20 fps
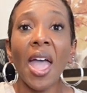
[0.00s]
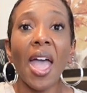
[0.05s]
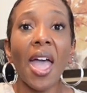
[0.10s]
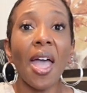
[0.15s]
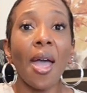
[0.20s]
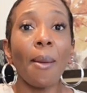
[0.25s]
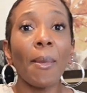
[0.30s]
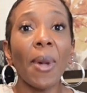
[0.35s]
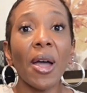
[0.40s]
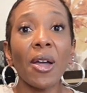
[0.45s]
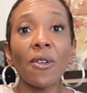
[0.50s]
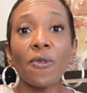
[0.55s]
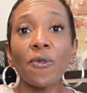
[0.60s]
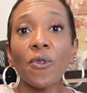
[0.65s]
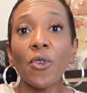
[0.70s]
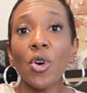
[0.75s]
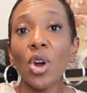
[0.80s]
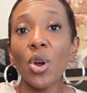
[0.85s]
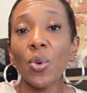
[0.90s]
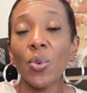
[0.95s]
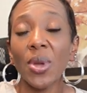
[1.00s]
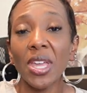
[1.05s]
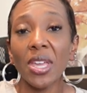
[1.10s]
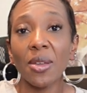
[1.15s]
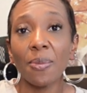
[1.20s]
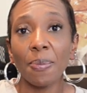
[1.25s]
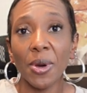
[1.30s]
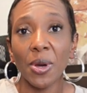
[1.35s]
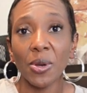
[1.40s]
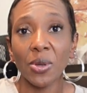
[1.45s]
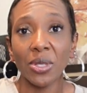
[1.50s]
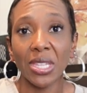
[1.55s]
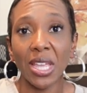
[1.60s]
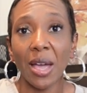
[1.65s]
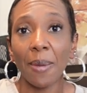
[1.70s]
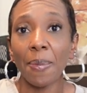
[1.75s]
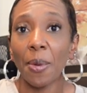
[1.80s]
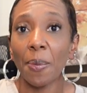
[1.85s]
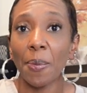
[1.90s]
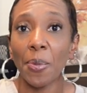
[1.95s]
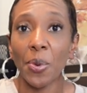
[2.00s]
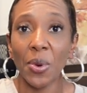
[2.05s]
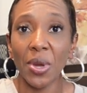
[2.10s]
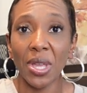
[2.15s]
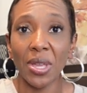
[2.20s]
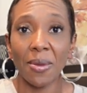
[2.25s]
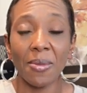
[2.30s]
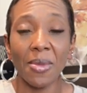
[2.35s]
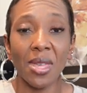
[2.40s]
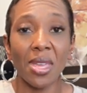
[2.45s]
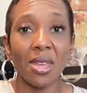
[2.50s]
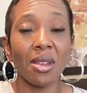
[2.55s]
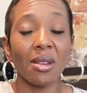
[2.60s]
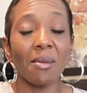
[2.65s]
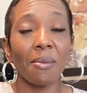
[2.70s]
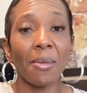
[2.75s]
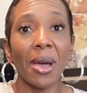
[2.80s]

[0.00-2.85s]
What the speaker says: At my 4 week post-op appointment,